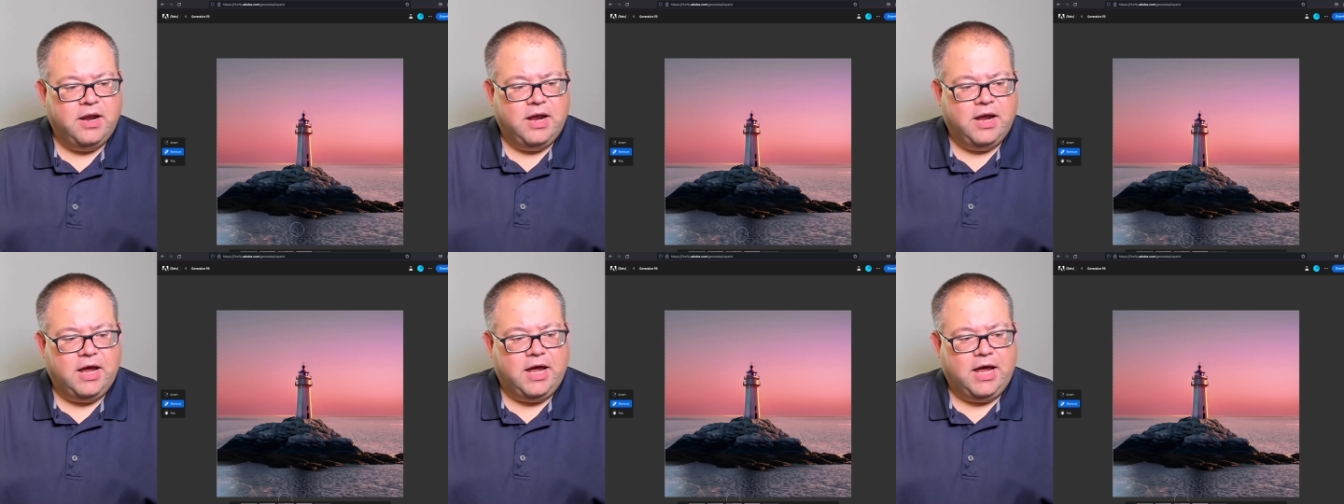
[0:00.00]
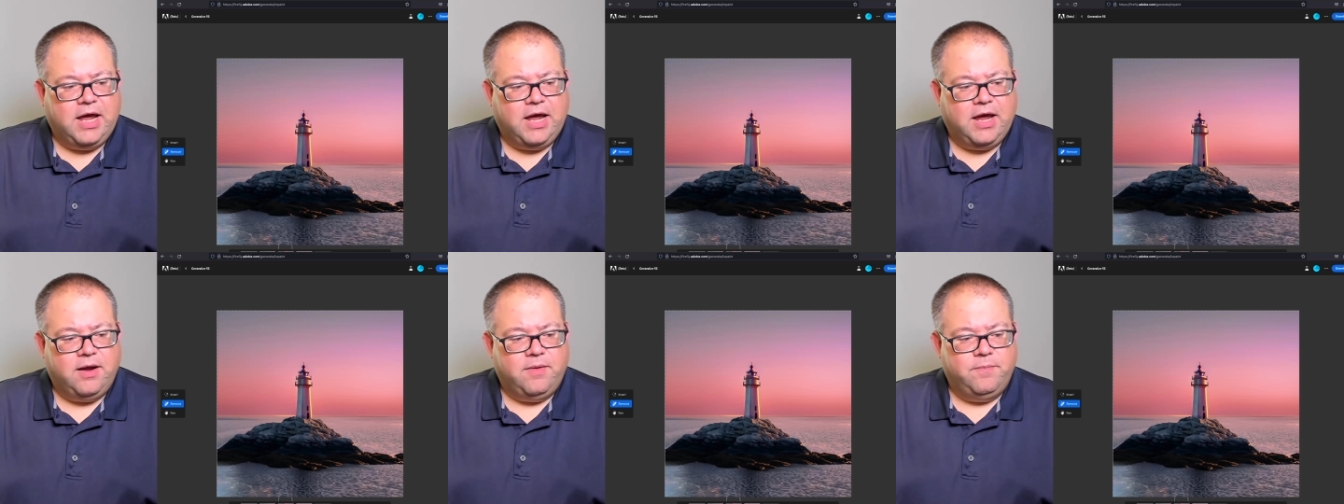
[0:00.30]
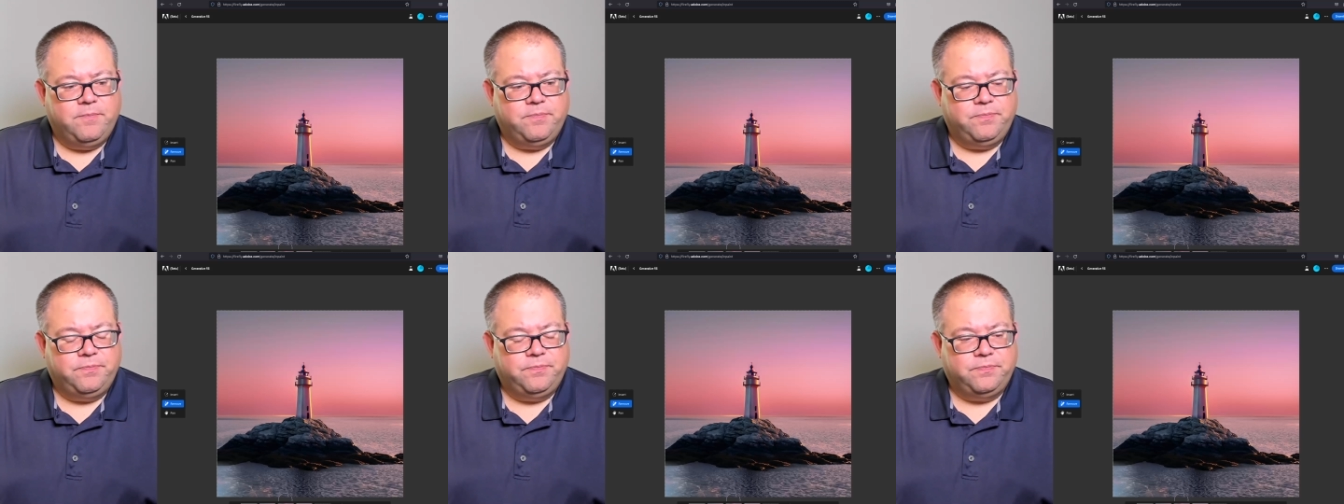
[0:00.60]

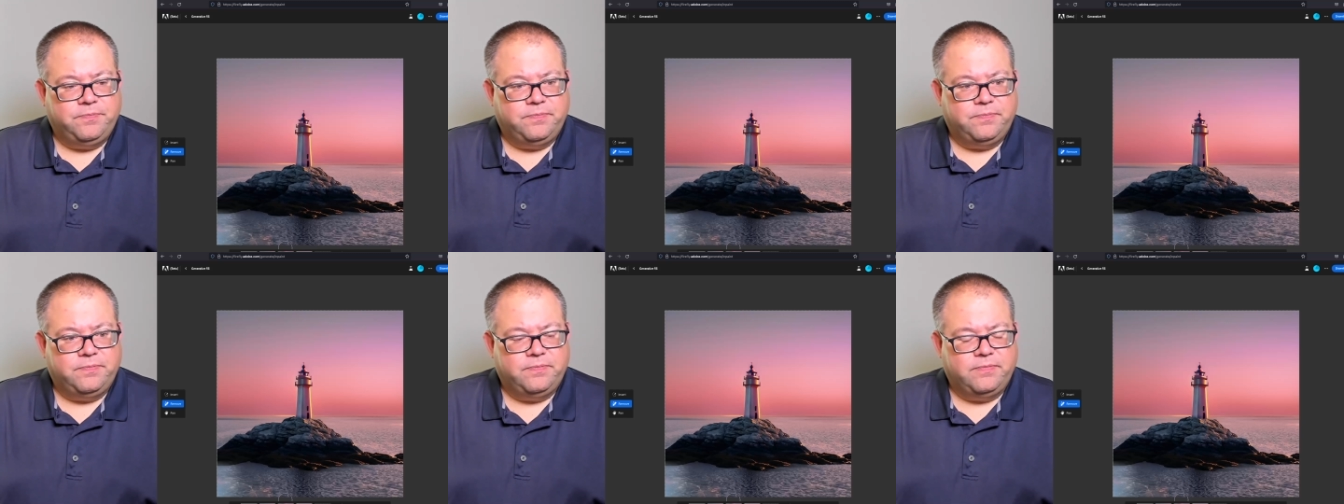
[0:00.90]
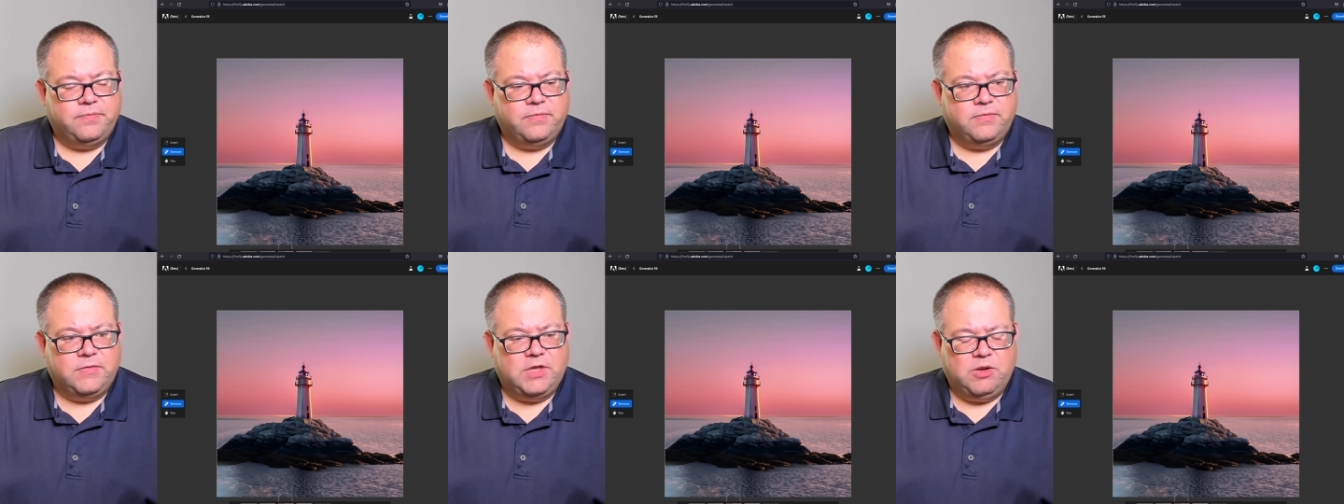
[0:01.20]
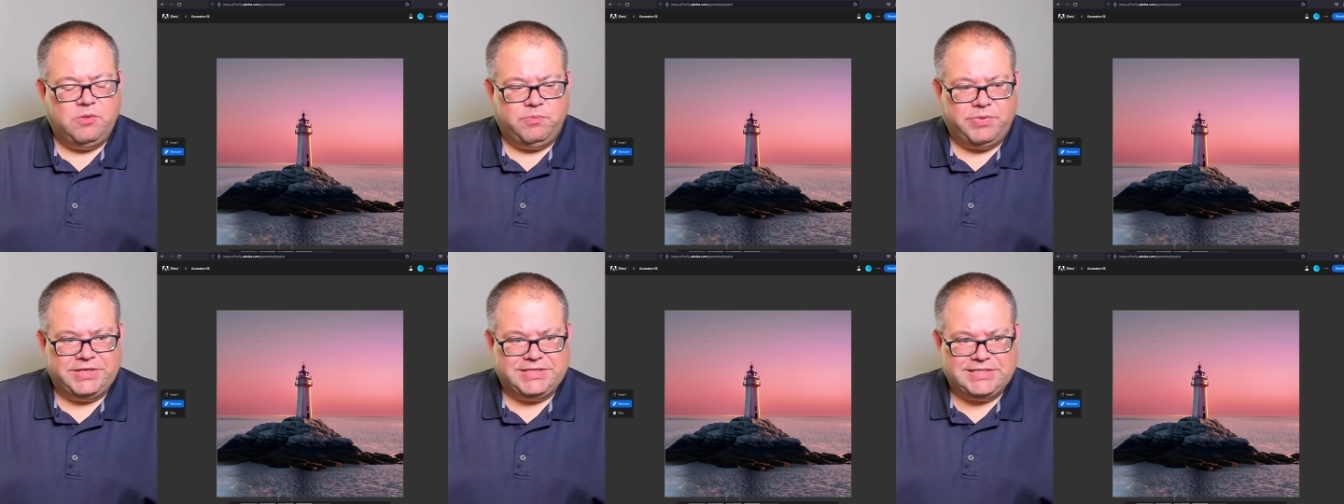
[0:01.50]

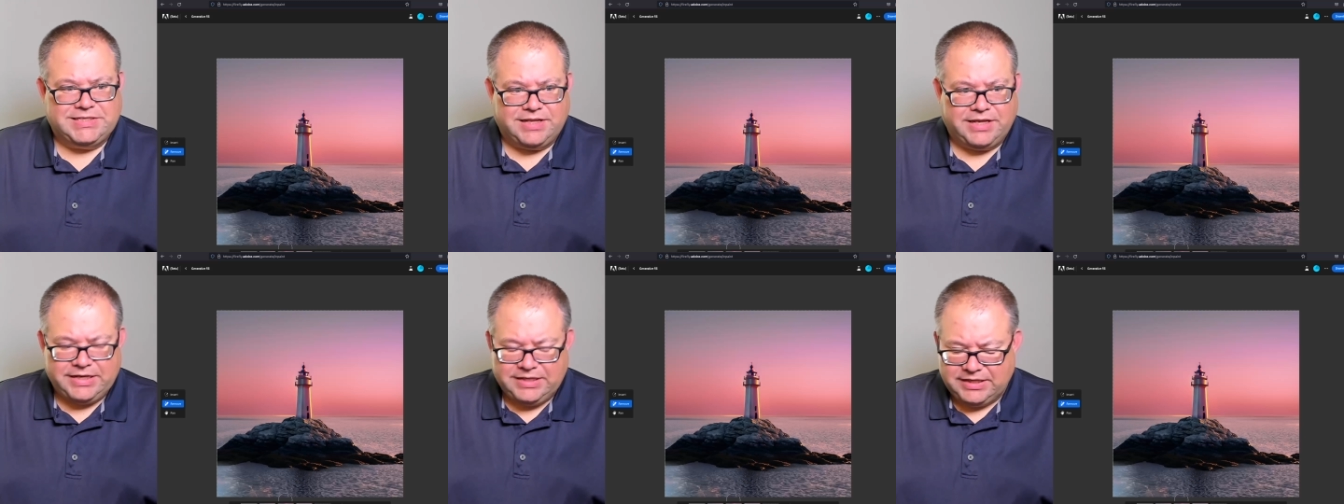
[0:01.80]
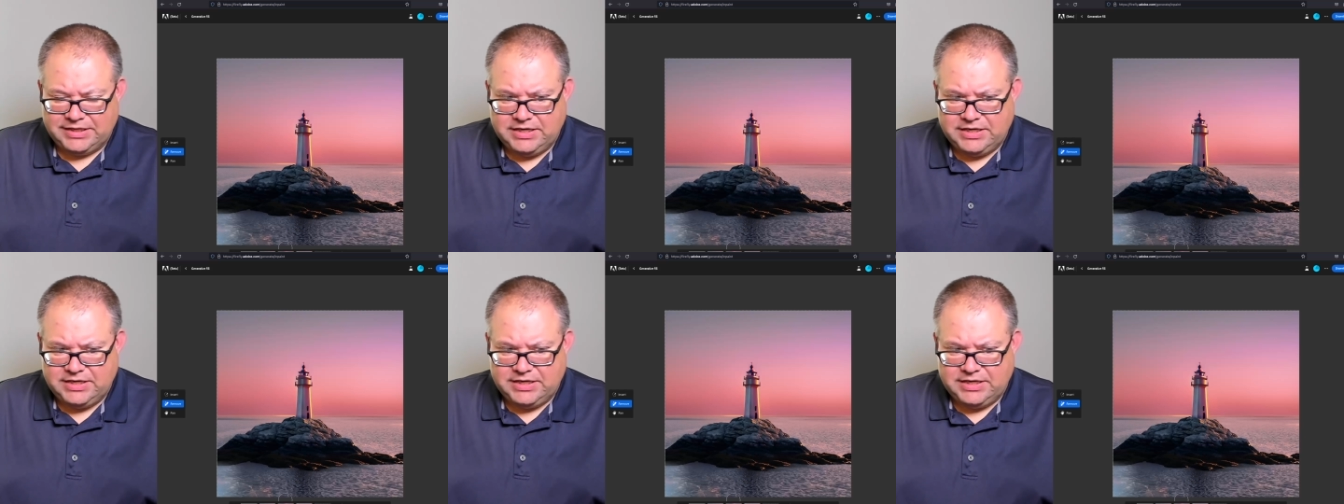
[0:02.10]
but slightly